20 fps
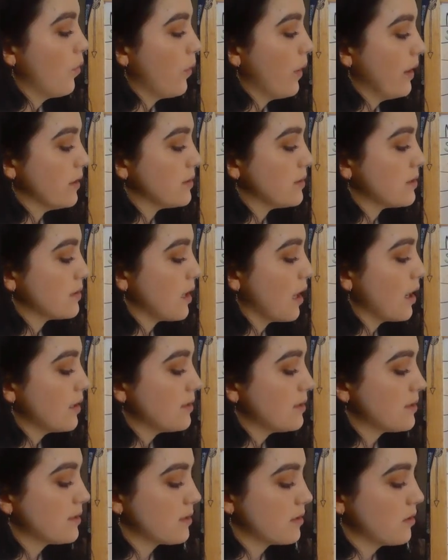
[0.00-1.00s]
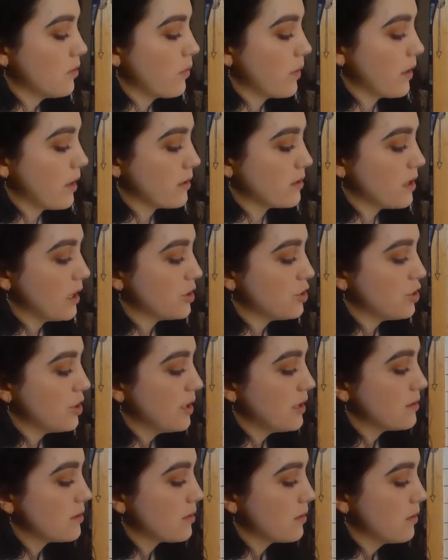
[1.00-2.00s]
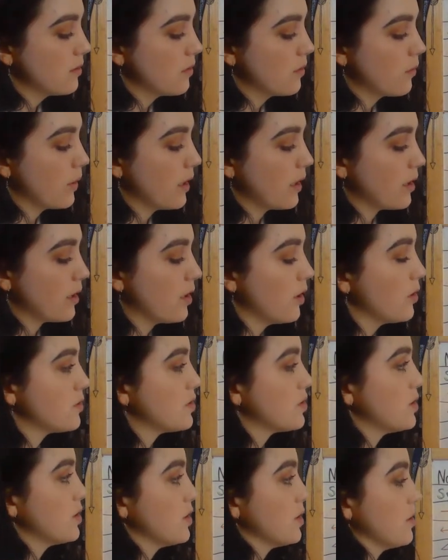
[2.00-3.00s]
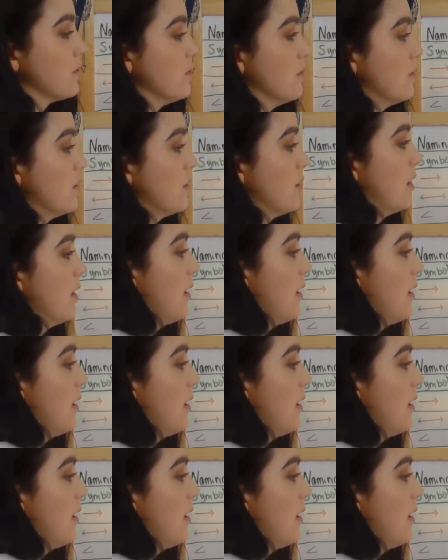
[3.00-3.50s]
where it starts, where it touches, where it goes to.